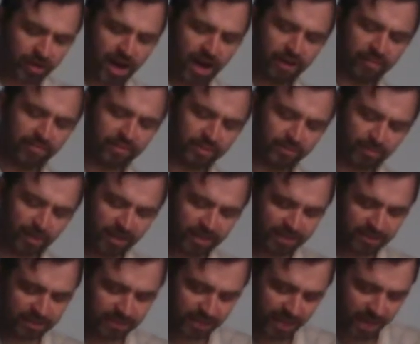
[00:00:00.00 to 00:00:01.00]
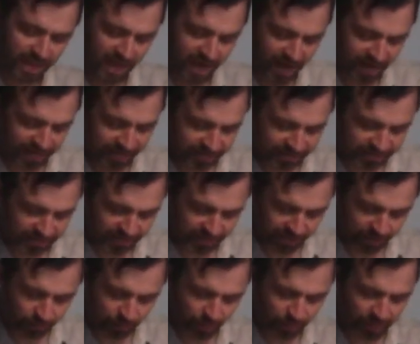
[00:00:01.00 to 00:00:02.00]
out of his buckets, and his
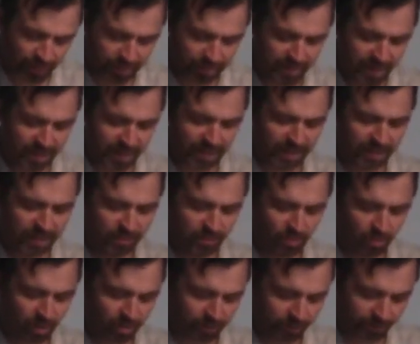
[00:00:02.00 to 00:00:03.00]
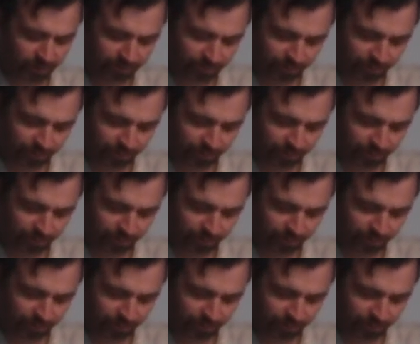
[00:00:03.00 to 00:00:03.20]
seed will be many in the water.